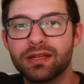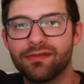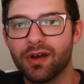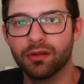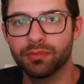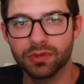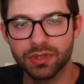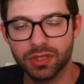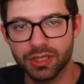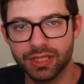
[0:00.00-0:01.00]

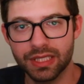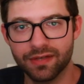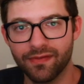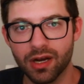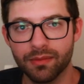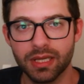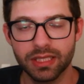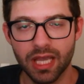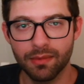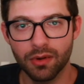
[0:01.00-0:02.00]
developers since
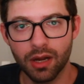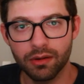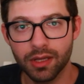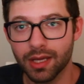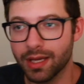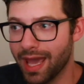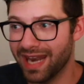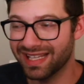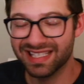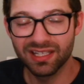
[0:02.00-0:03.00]
Firebase came around,
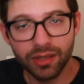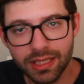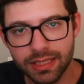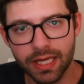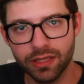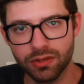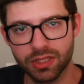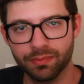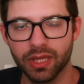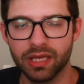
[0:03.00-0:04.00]
and it still continues
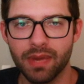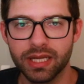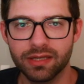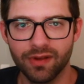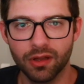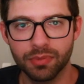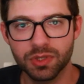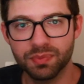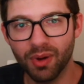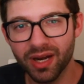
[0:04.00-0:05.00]
to plague many
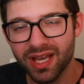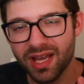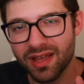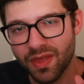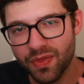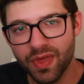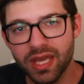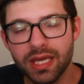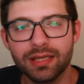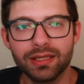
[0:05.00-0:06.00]
developers. But the
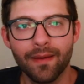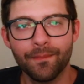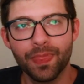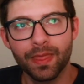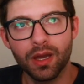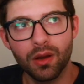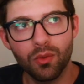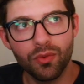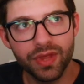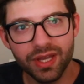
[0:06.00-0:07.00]
thing is,
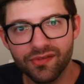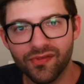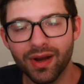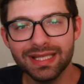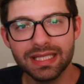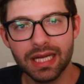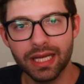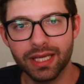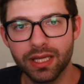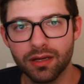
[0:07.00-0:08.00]
the advice that
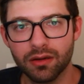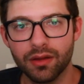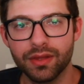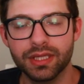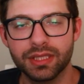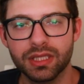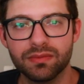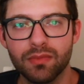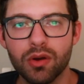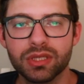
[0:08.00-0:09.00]
I hear on this is
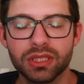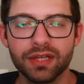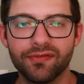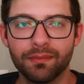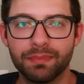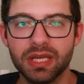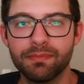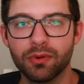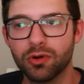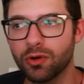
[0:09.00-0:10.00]
mostly from
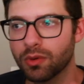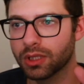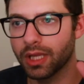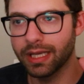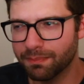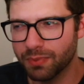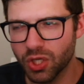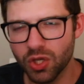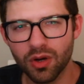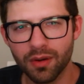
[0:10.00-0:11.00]
people who are like
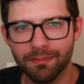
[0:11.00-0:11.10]
pure